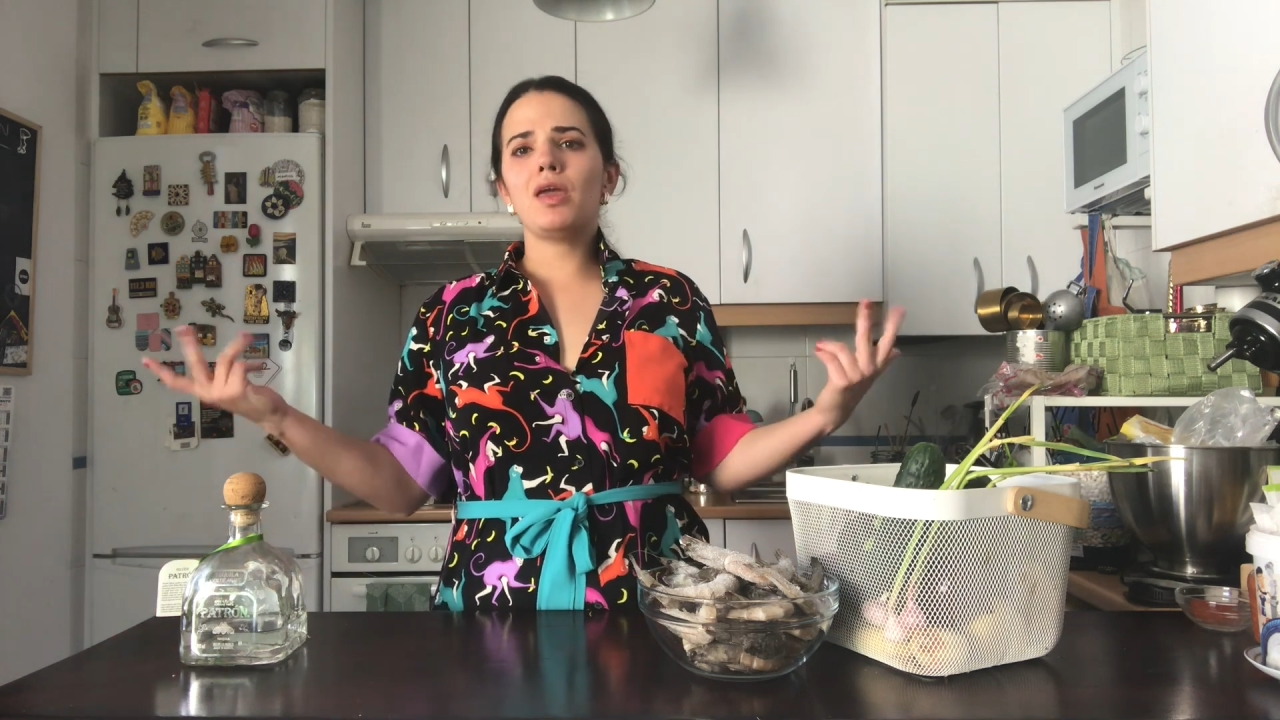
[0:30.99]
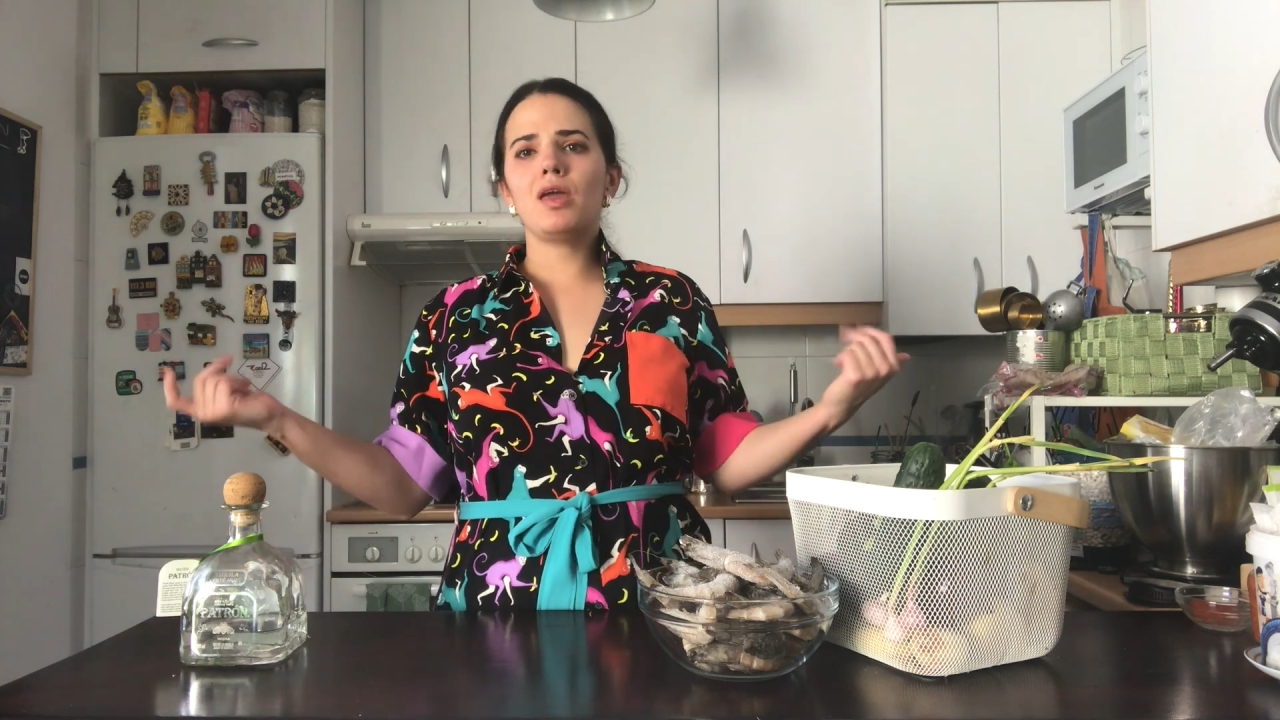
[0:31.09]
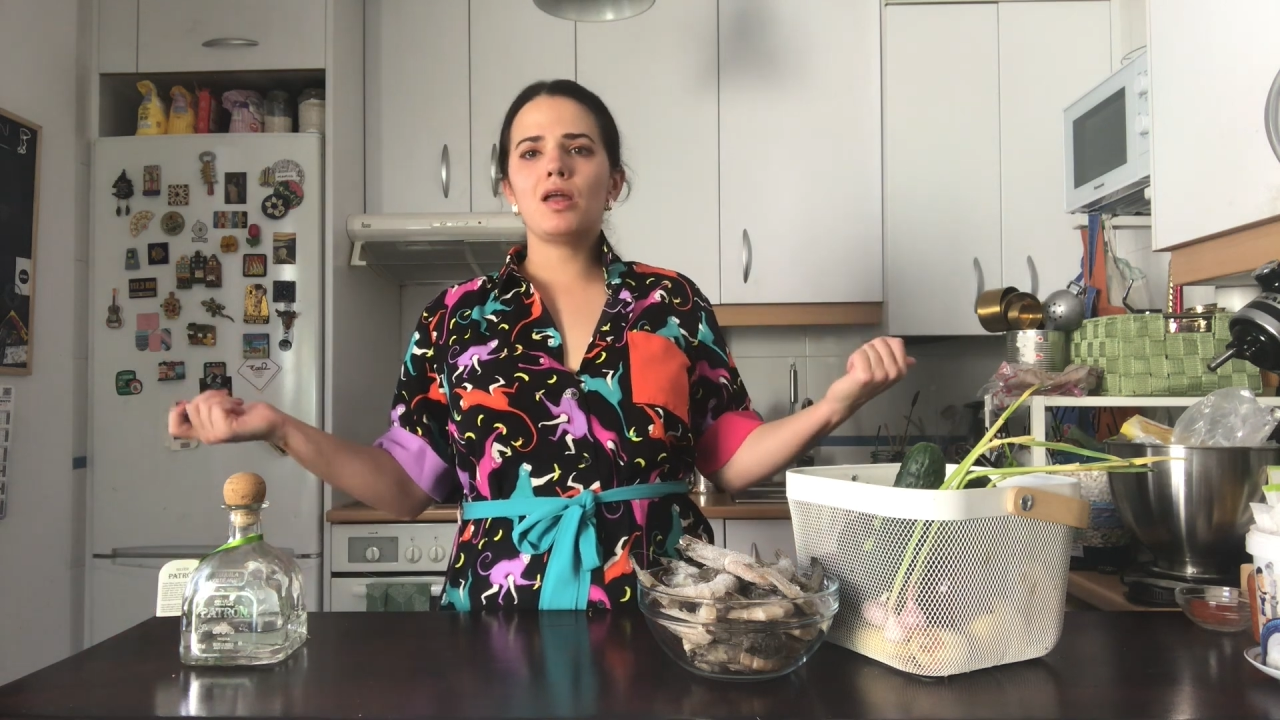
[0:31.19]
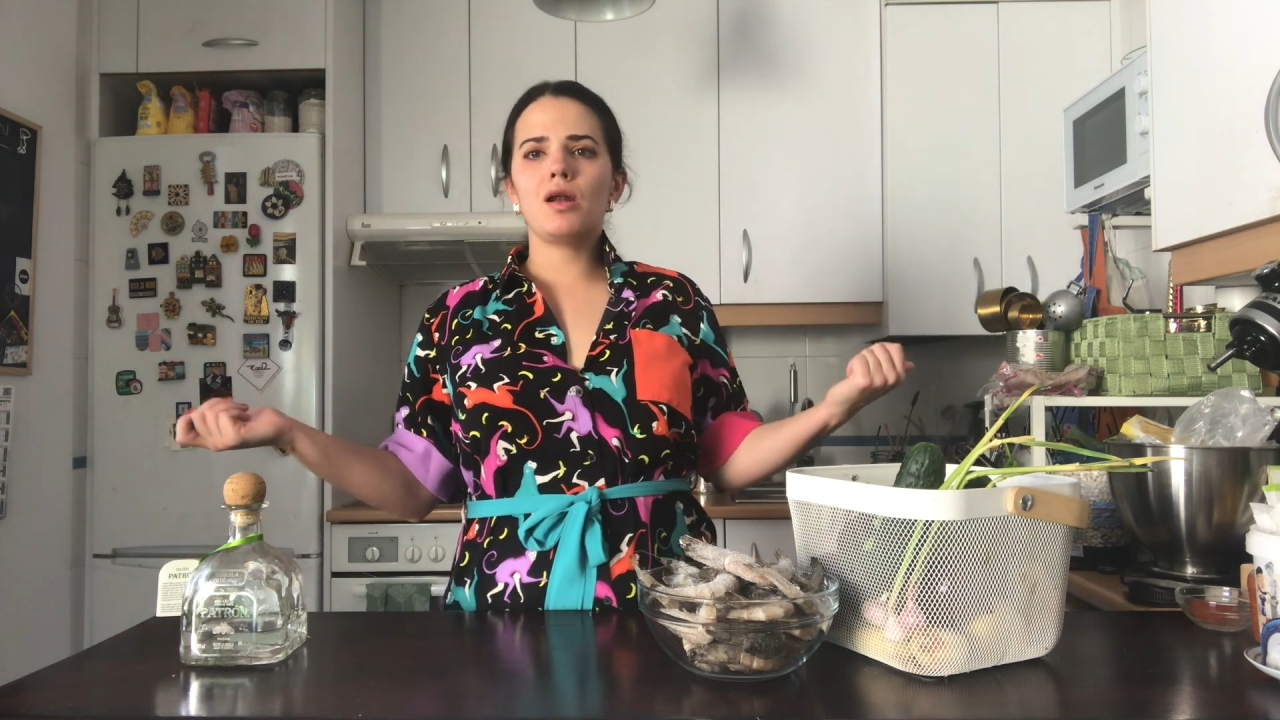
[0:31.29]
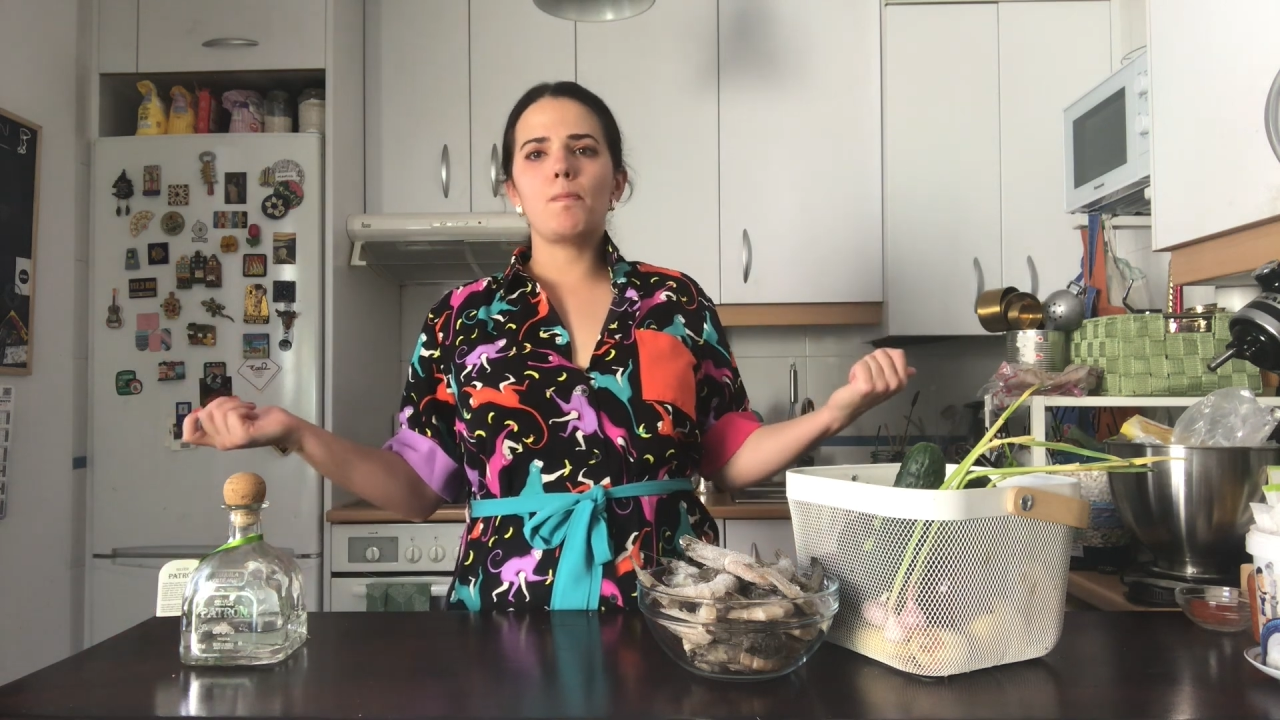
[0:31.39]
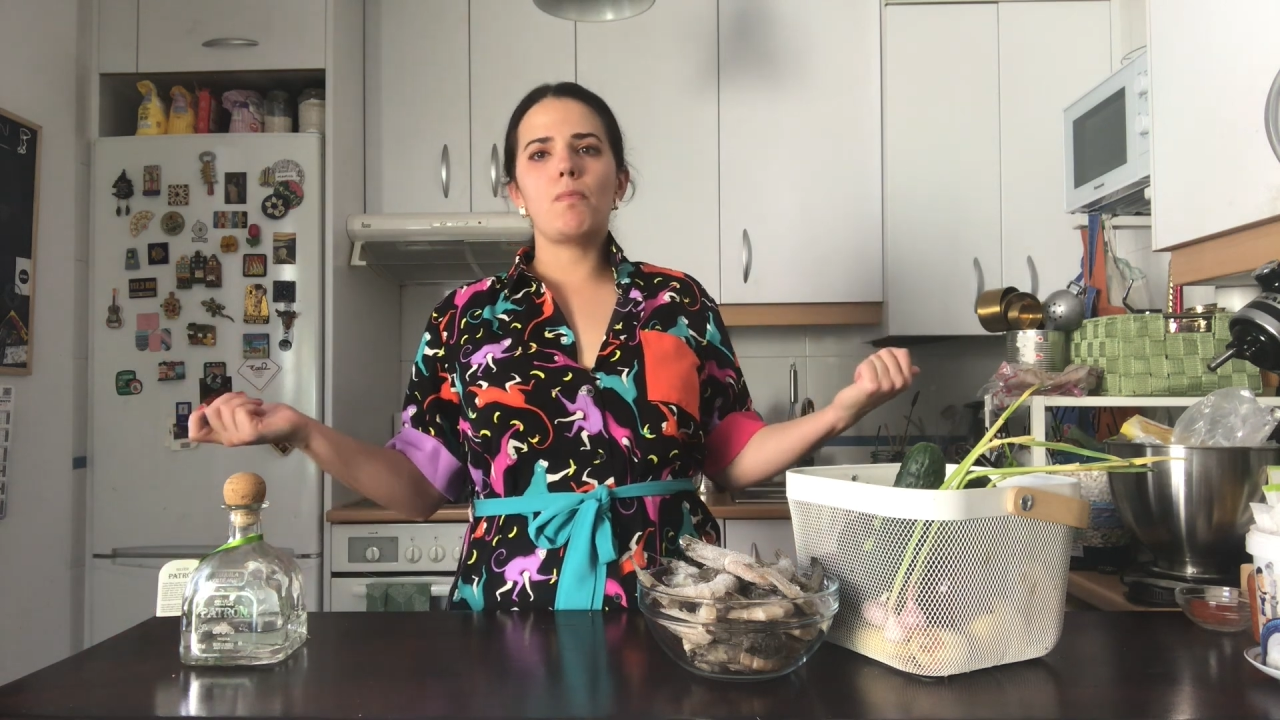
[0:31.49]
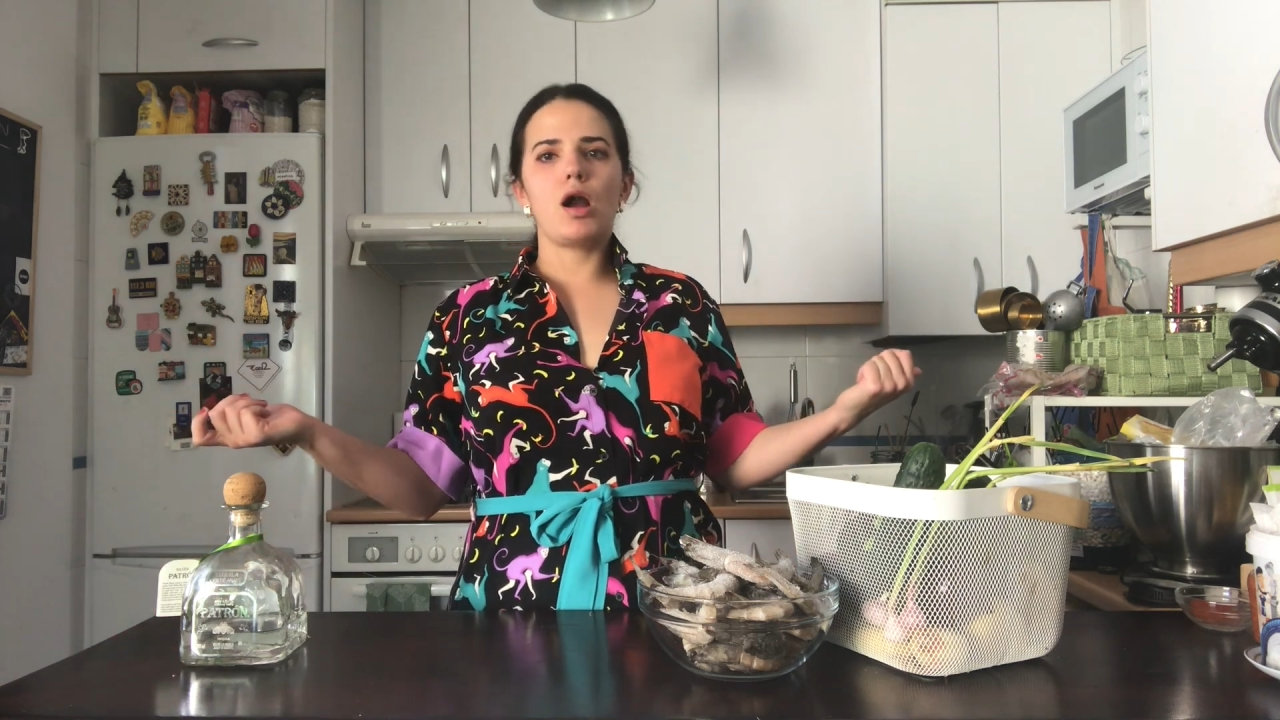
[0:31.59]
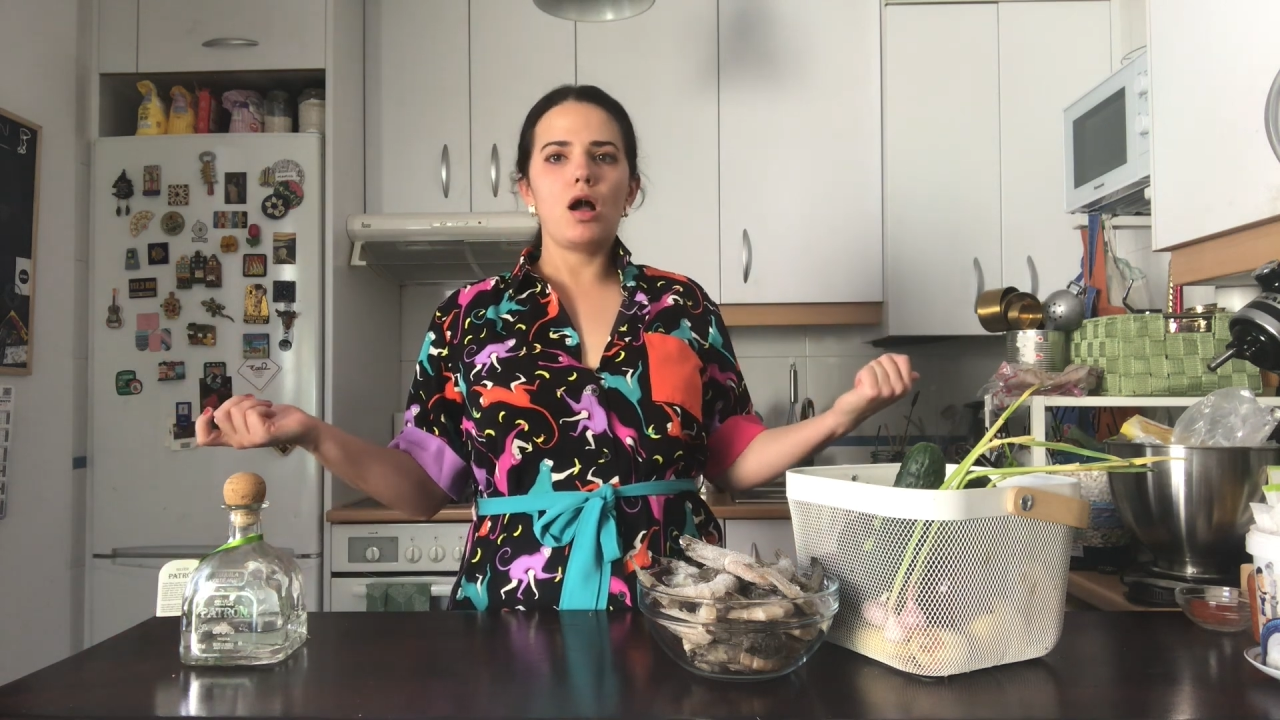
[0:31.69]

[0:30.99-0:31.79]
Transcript: it, bro.